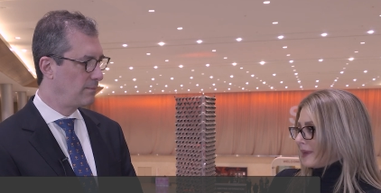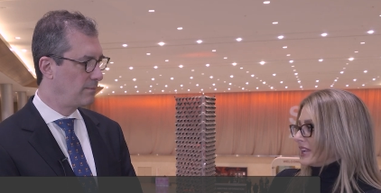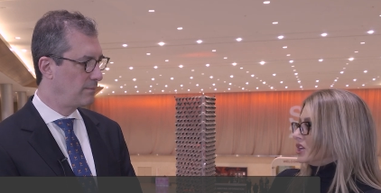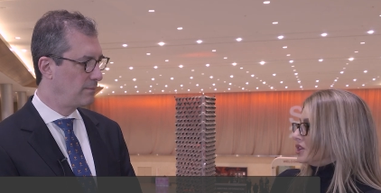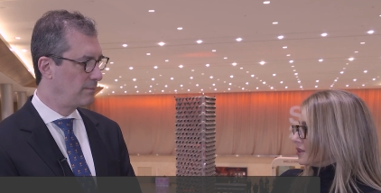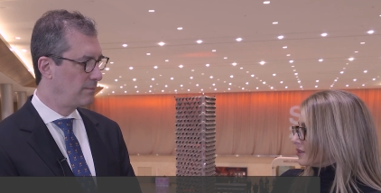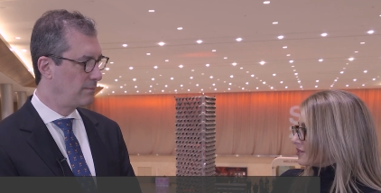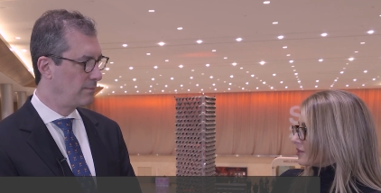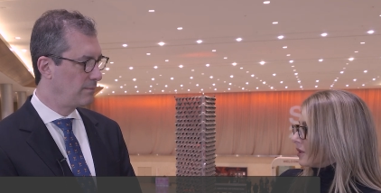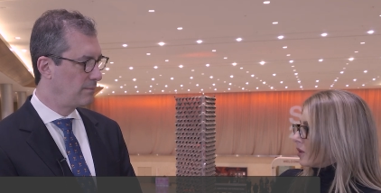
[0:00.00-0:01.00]
Speaker 1: many
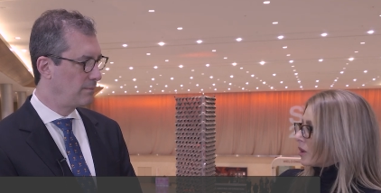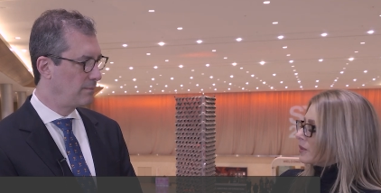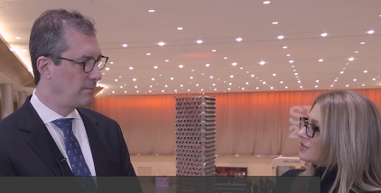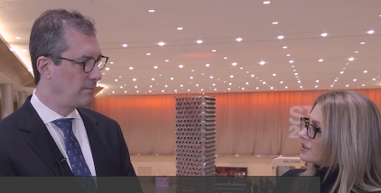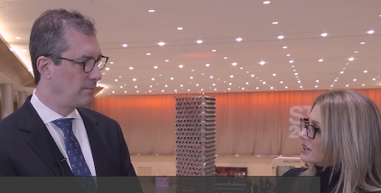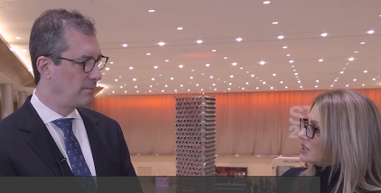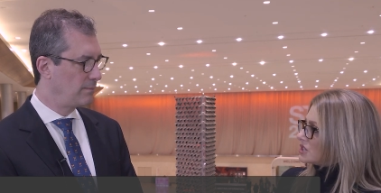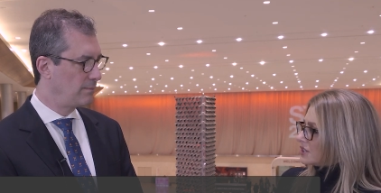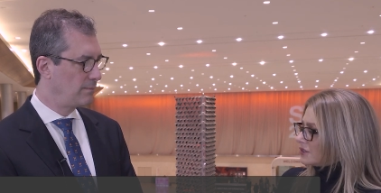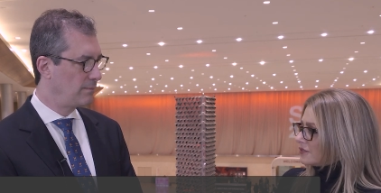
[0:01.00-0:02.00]
years. What was your
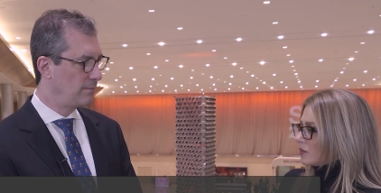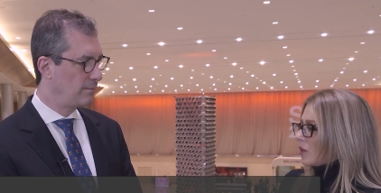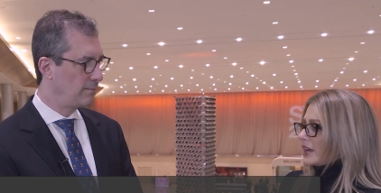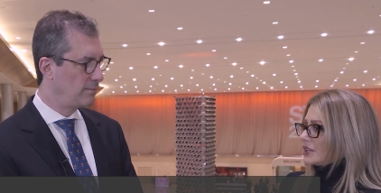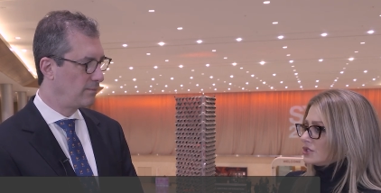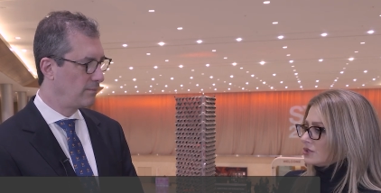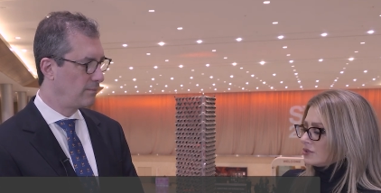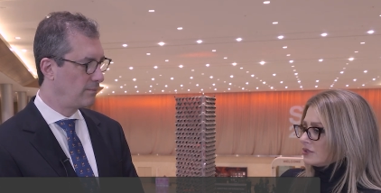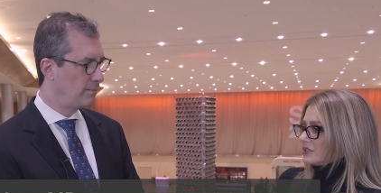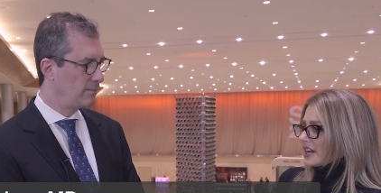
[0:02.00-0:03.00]
initiative and why did
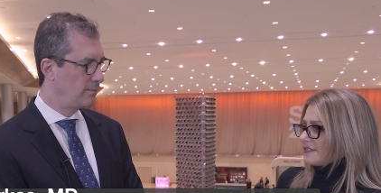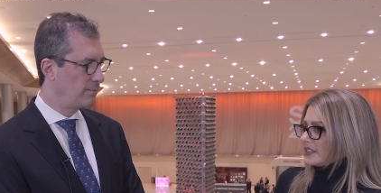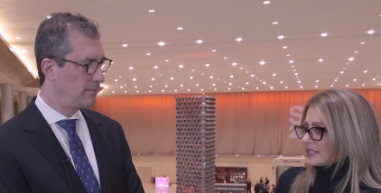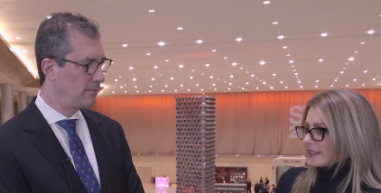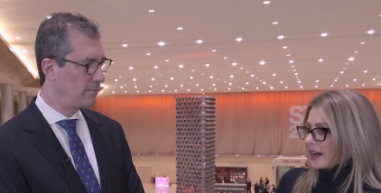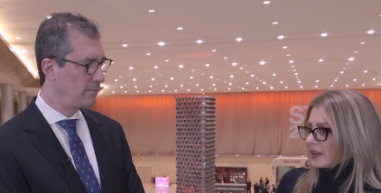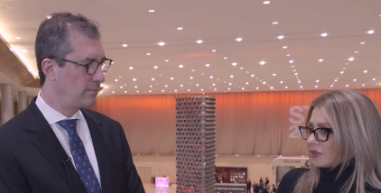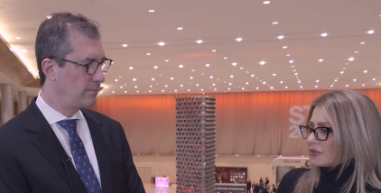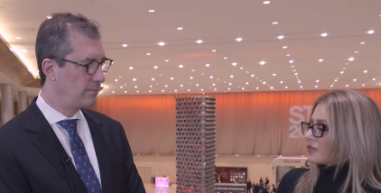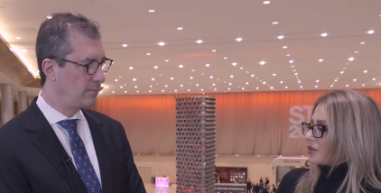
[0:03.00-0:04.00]
you dive into that a
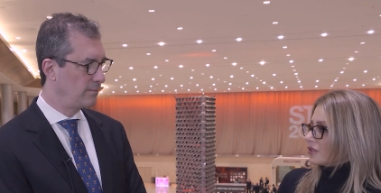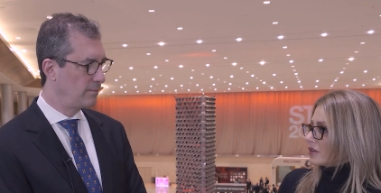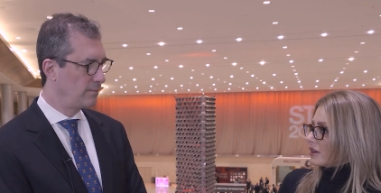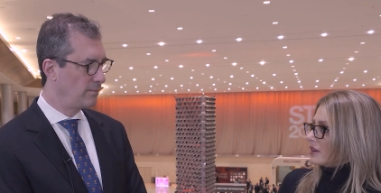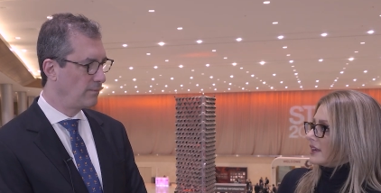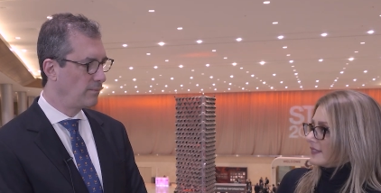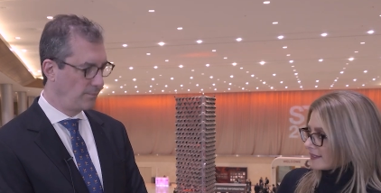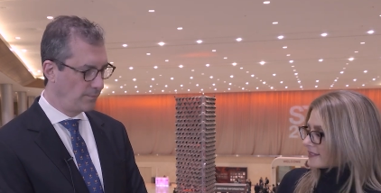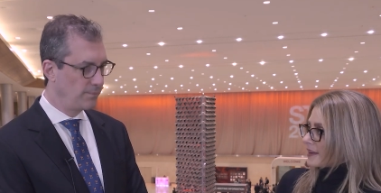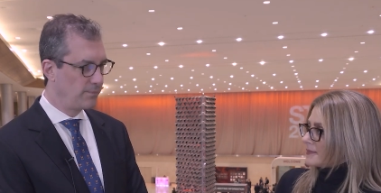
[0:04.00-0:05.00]
little further at
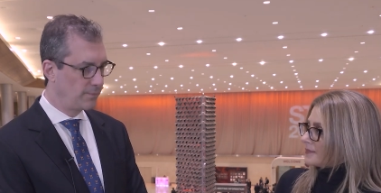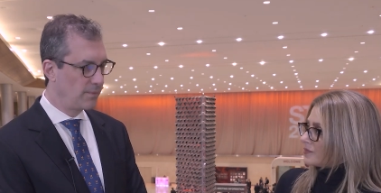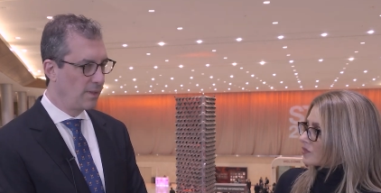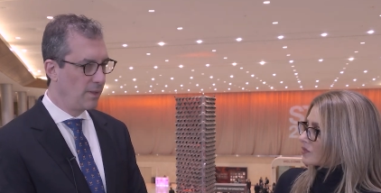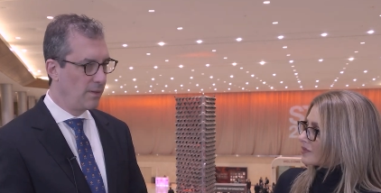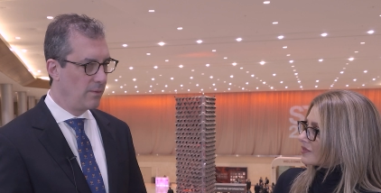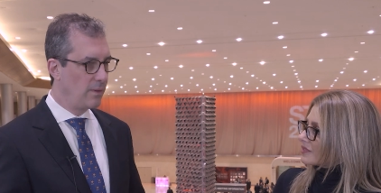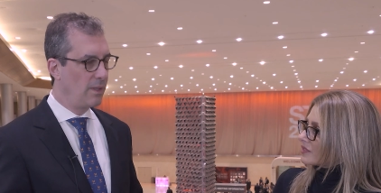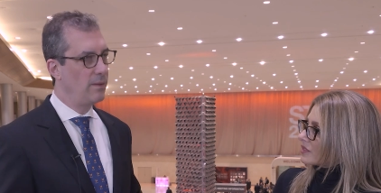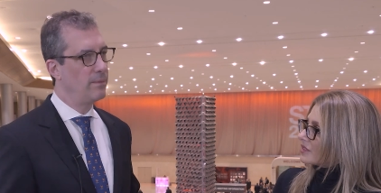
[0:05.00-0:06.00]
this time?
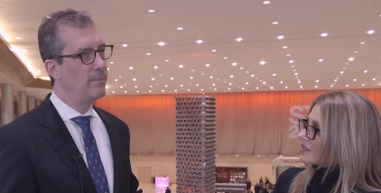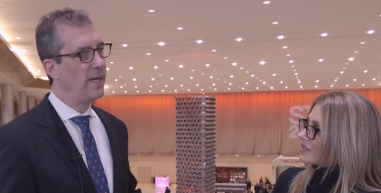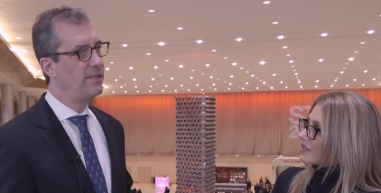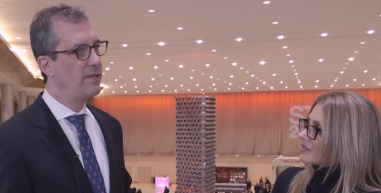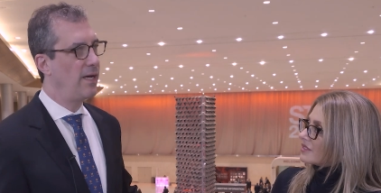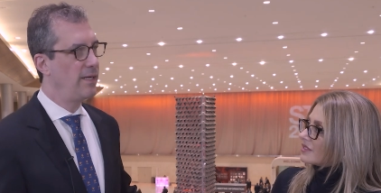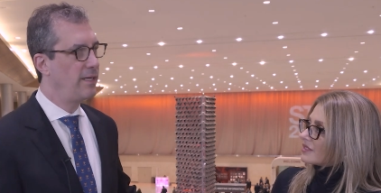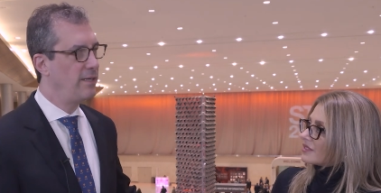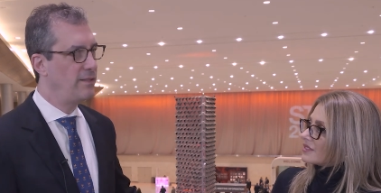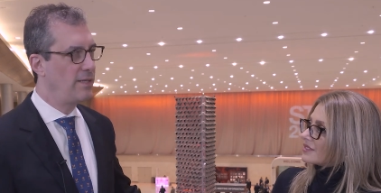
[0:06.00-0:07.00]
Speaker 2: Well, my
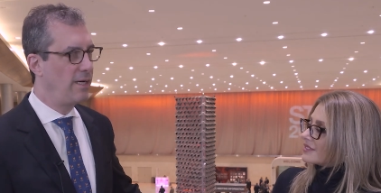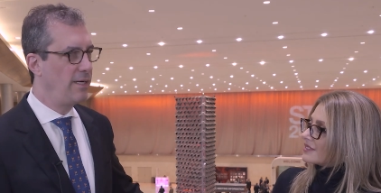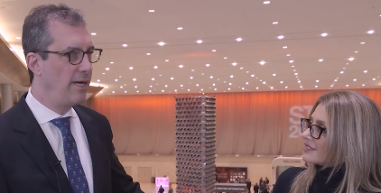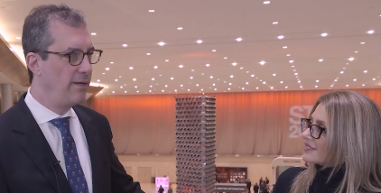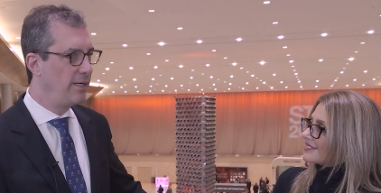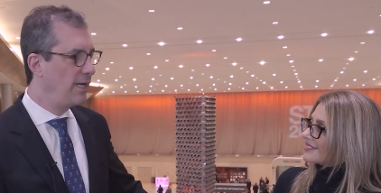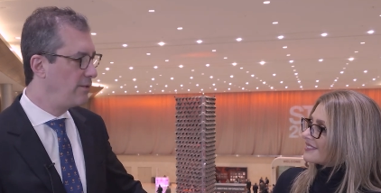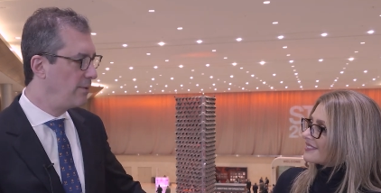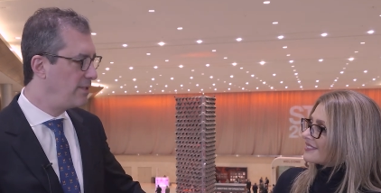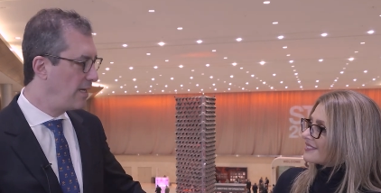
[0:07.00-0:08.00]
talk is on how to
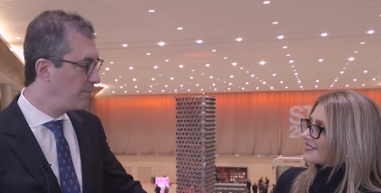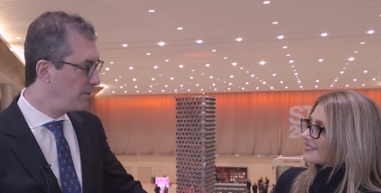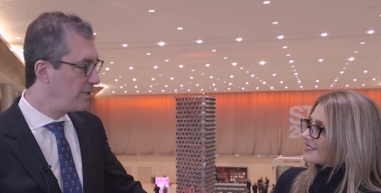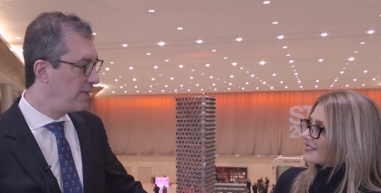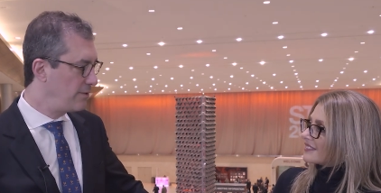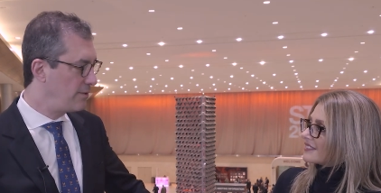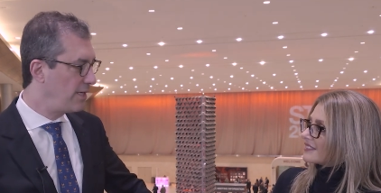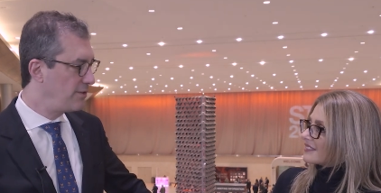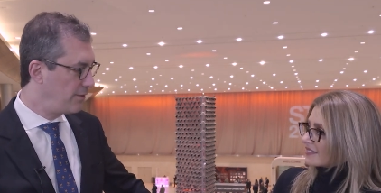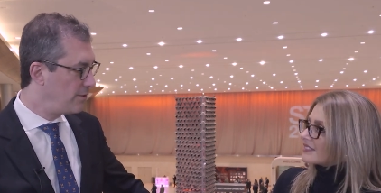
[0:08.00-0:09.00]
get to a 10%
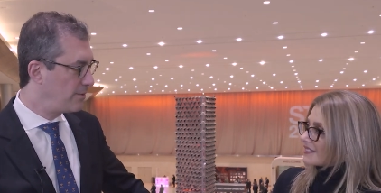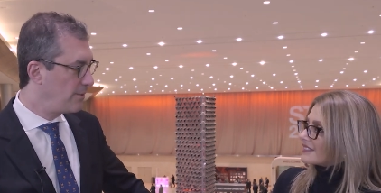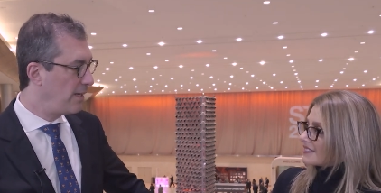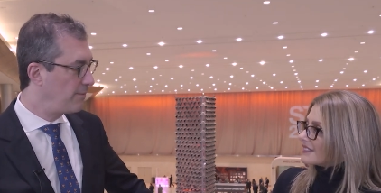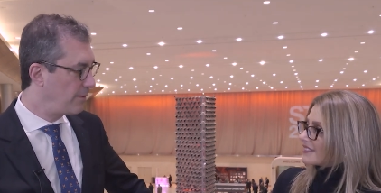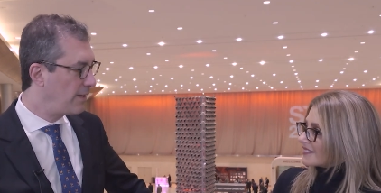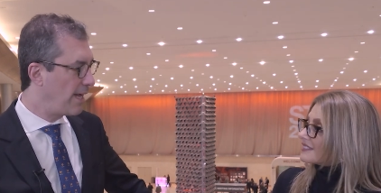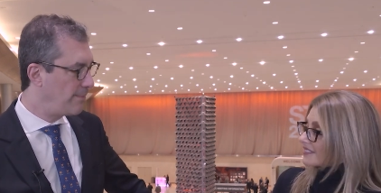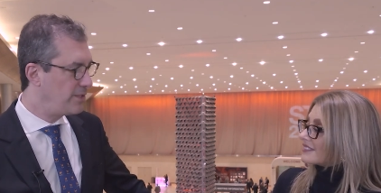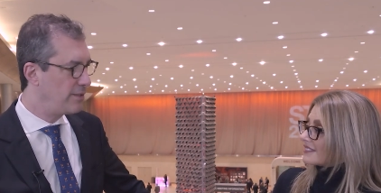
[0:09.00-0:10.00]
transfusion rate for
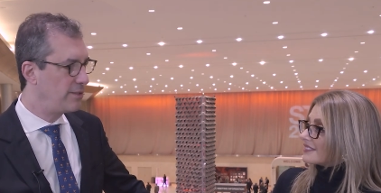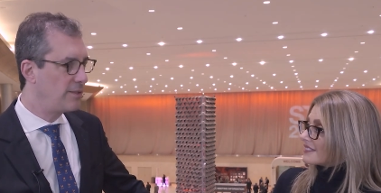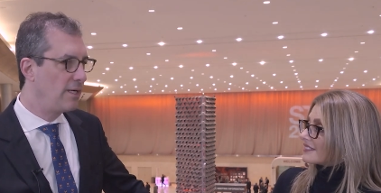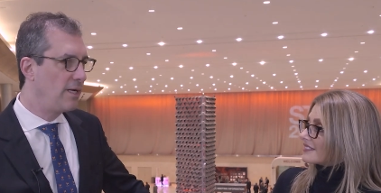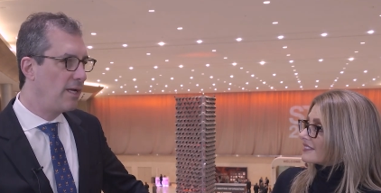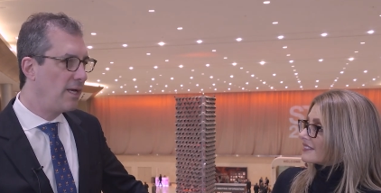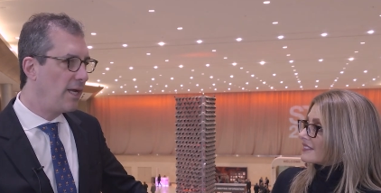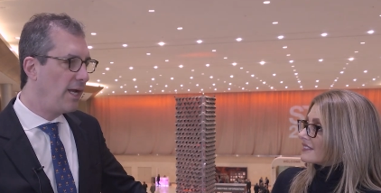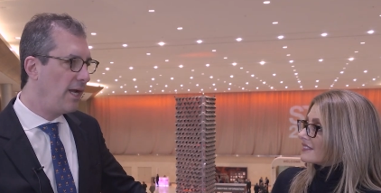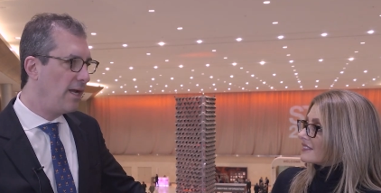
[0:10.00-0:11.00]
CABGs,
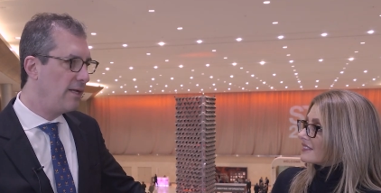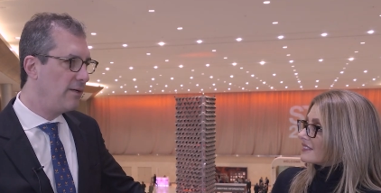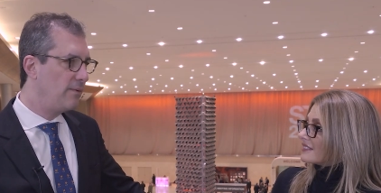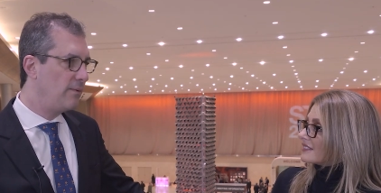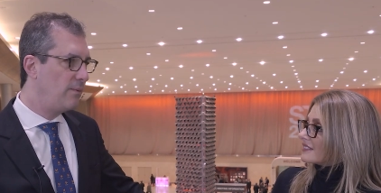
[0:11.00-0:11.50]
and